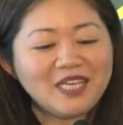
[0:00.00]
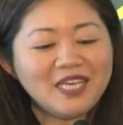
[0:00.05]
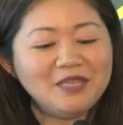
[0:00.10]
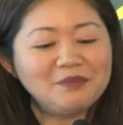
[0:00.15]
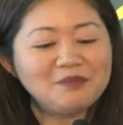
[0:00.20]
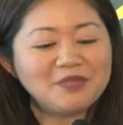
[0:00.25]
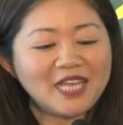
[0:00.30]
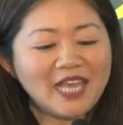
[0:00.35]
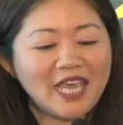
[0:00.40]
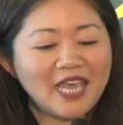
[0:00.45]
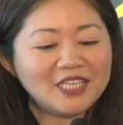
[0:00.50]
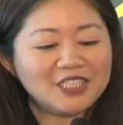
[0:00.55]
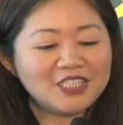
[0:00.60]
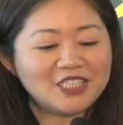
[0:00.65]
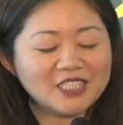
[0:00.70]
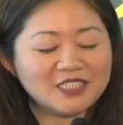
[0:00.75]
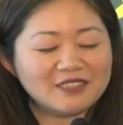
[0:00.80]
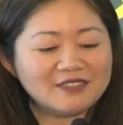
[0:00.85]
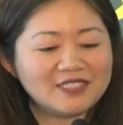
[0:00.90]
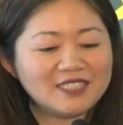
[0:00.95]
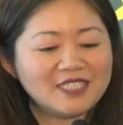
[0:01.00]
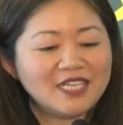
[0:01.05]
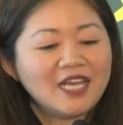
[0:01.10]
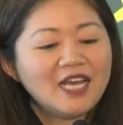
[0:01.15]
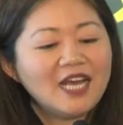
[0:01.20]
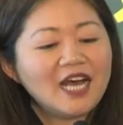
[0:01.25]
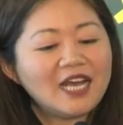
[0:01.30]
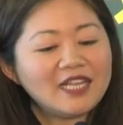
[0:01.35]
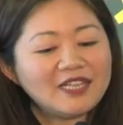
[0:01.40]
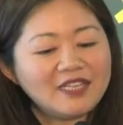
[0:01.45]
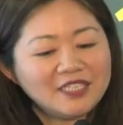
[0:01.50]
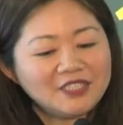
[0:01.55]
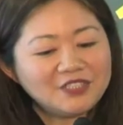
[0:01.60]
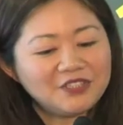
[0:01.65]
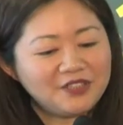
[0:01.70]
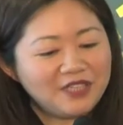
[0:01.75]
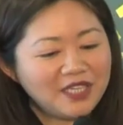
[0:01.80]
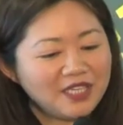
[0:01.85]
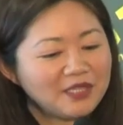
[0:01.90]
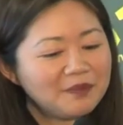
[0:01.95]
implications. I think
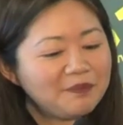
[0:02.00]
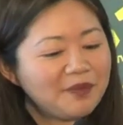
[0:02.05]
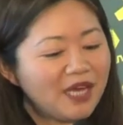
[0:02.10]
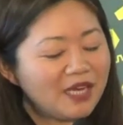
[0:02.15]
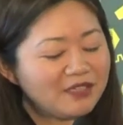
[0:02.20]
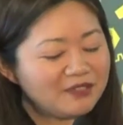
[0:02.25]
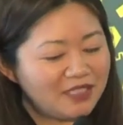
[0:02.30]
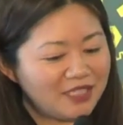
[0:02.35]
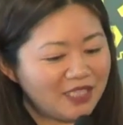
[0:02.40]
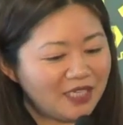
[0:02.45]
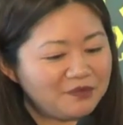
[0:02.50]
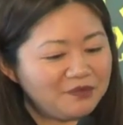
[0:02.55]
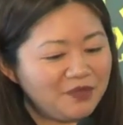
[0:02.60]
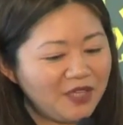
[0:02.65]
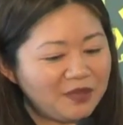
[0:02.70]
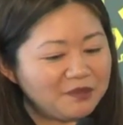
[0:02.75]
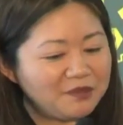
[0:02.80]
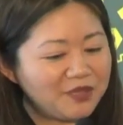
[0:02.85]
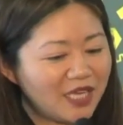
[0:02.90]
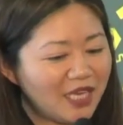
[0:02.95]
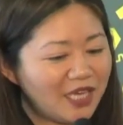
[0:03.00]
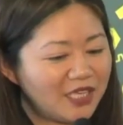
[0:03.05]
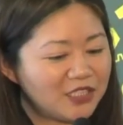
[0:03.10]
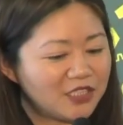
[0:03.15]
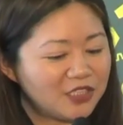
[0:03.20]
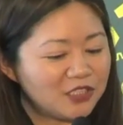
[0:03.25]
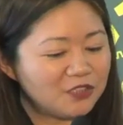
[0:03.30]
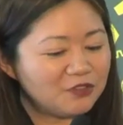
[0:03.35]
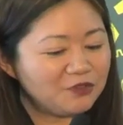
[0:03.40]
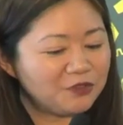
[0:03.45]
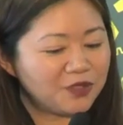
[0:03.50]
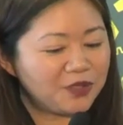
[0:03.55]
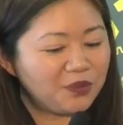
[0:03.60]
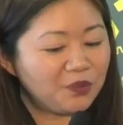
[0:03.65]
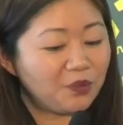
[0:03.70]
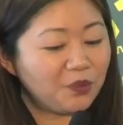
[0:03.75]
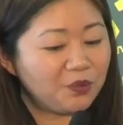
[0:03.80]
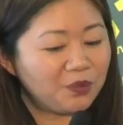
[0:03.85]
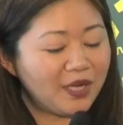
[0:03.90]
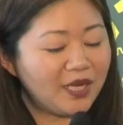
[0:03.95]
to think about the implications for the
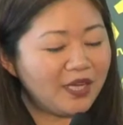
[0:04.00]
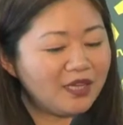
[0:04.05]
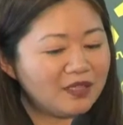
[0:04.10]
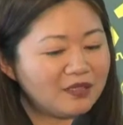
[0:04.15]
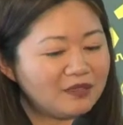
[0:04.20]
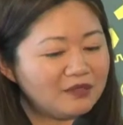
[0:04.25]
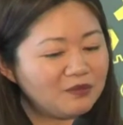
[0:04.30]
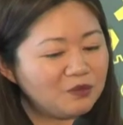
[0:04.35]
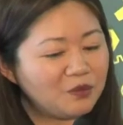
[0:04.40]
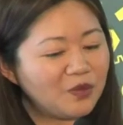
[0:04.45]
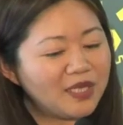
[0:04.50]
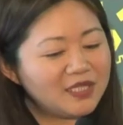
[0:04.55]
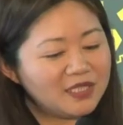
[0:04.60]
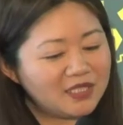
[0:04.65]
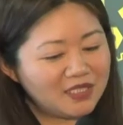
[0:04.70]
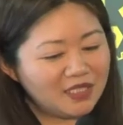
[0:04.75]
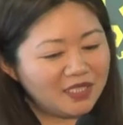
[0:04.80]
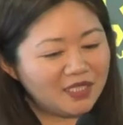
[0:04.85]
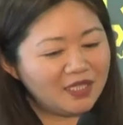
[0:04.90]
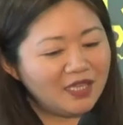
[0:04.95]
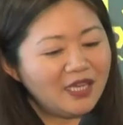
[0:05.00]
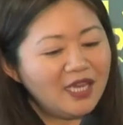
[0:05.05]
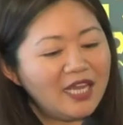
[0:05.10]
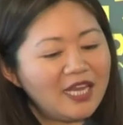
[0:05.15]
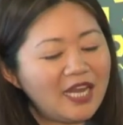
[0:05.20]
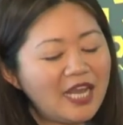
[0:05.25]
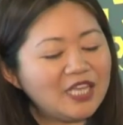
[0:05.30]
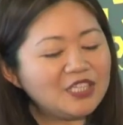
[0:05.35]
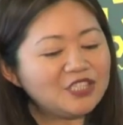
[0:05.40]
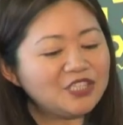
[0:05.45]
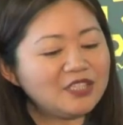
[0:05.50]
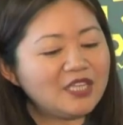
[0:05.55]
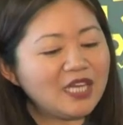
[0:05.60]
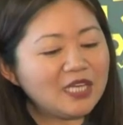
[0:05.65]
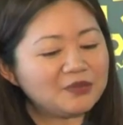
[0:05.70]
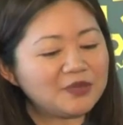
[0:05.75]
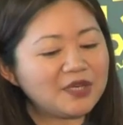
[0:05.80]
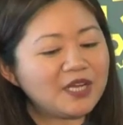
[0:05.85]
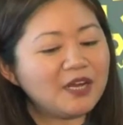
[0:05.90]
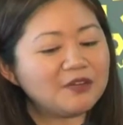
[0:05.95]
an
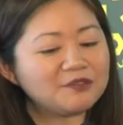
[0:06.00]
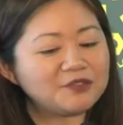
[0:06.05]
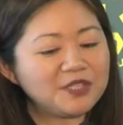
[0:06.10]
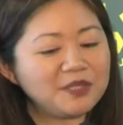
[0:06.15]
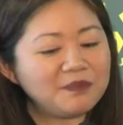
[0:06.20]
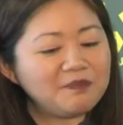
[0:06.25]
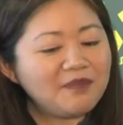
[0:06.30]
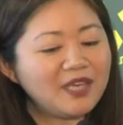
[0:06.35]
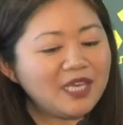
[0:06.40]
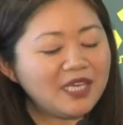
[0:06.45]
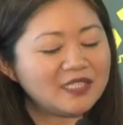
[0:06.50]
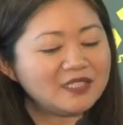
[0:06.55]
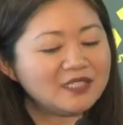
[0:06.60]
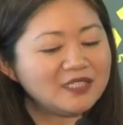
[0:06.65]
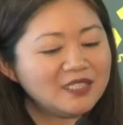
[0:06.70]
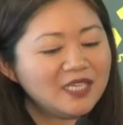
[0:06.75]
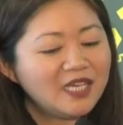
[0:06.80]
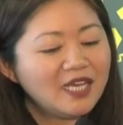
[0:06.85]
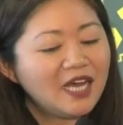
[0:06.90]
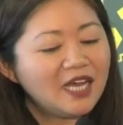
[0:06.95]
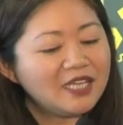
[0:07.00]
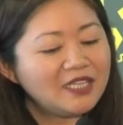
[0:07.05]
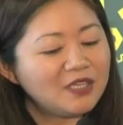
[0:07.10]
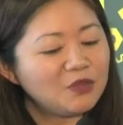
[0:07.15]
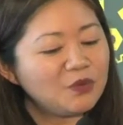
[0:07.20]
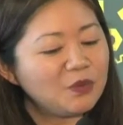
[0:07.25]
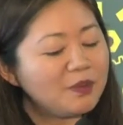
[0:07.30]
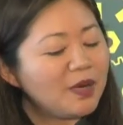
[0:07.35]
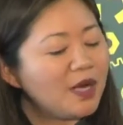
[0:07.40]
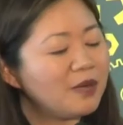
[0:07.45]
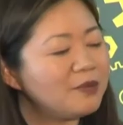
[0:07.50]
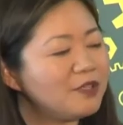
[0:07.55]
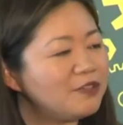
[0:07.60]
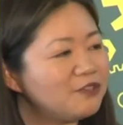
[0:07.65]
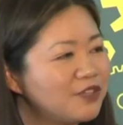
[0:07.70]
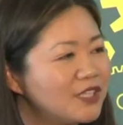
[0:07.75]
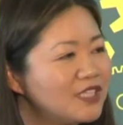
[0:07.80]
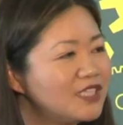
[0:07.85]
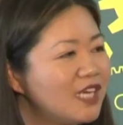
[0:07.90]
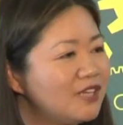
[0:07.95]
Asian-led recovery means, I think we probably
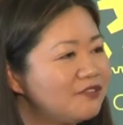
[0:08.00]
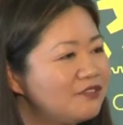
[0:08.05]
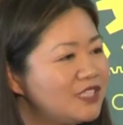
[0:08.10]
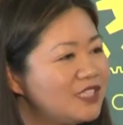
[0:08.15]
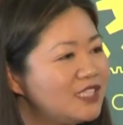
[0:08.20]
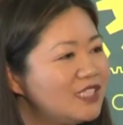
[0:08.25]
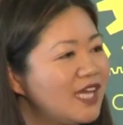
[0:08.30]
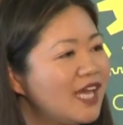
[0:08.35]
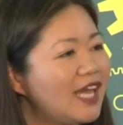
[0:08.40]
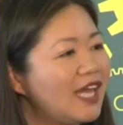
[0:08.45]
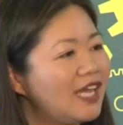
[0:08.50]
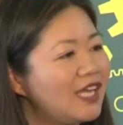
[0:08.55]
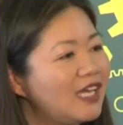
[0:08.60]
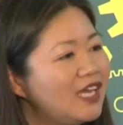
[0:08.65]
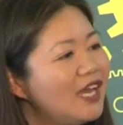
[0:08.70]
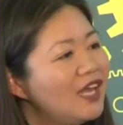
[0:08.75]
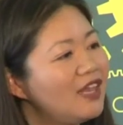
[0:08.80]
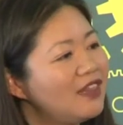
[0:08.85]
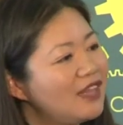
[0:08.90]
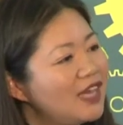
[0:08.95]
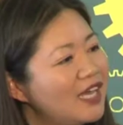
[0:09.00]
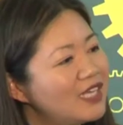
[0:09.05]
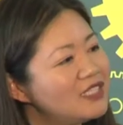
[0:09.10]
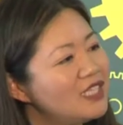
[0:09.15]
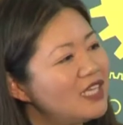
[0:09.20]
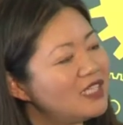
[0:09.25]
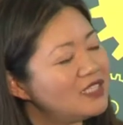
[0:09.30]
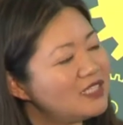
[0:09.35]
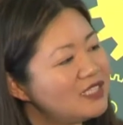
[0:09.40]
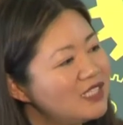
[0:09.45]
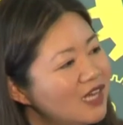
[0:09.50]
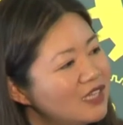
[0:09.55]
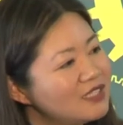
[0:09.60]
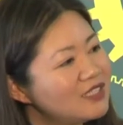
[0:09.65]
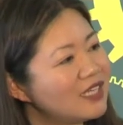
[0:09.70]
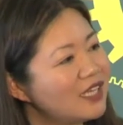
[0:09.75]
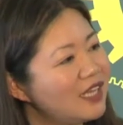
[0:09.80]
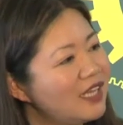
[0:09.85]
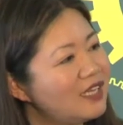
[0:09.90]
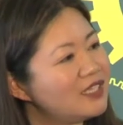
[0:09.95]
first have to say that it's not
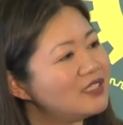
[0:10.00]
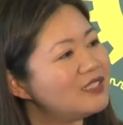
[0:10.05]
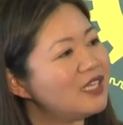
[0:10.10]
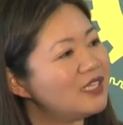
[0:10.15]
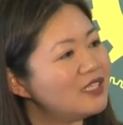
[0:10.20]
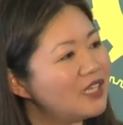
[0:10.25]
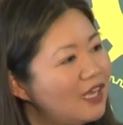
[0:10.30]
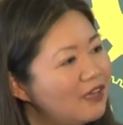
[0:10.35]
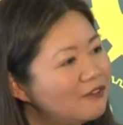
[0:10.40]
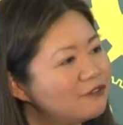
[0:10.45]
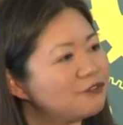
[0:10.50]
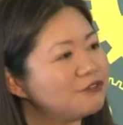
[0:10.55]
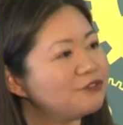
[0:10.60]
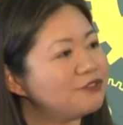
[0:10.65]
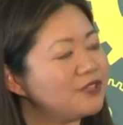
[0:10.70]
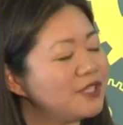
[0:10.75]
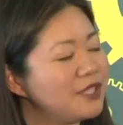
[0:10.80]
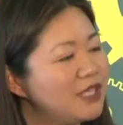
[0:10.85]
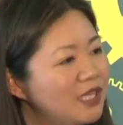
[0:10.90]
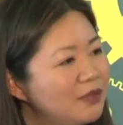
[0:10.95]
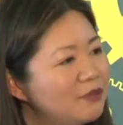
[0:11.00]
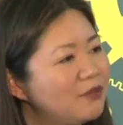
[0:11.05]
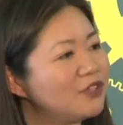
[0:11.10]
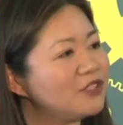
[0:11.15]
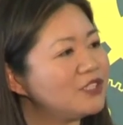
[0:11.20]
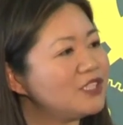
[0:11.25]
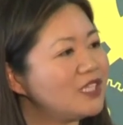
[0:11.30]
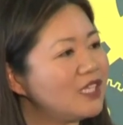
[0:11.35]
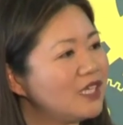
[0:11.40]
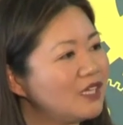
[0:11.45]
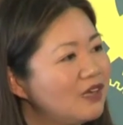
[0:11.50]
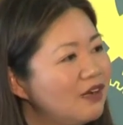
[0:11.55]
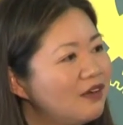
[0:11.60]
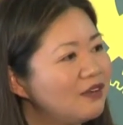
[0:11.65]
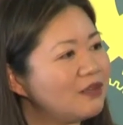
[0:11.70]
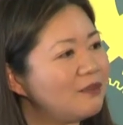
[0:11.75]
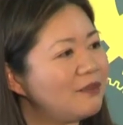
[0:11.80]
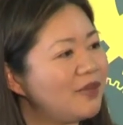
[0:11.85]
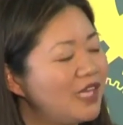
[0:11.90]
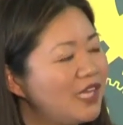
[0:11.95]
the case that every emerging
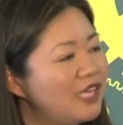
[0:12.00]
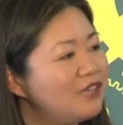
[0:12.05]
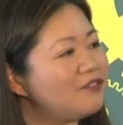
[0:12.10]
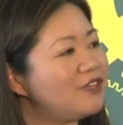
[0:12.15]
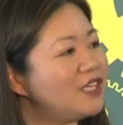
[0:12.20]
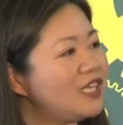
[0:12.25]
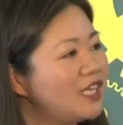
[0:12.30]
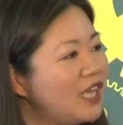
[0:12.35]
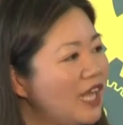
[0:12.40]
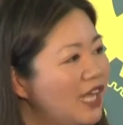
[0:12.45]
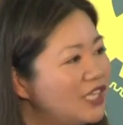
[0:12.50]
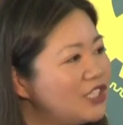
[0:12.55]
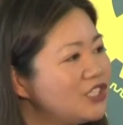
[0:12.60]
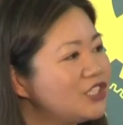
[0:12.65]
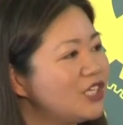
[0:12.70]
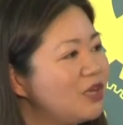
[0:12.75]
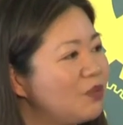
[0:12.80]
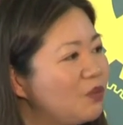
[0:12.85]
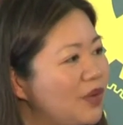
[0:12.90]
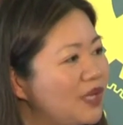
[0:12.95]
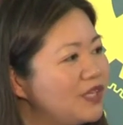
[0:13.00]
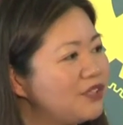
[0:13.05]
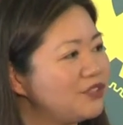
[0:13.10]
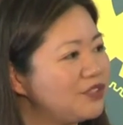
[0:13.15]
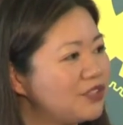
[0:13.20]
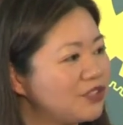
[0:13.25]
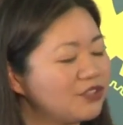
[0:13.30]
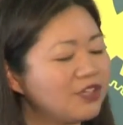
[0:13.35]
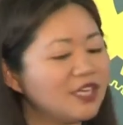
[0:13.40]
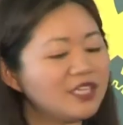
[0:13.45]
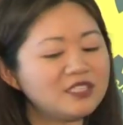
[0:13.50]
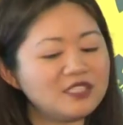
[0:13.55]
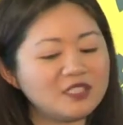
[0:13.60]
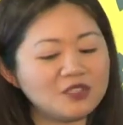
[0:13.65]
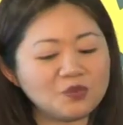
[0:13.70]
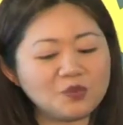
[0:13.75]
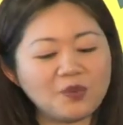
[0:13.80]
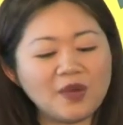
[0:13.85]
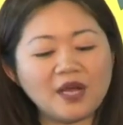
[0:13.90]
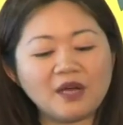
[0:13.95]
economy, even in Asia, weathered the
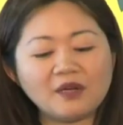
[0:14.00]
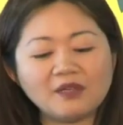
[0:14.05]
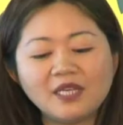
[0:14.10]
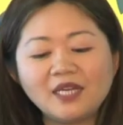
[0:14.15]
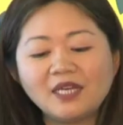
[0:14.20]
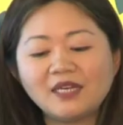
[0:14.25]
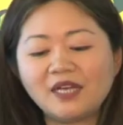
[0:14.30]
crisis well.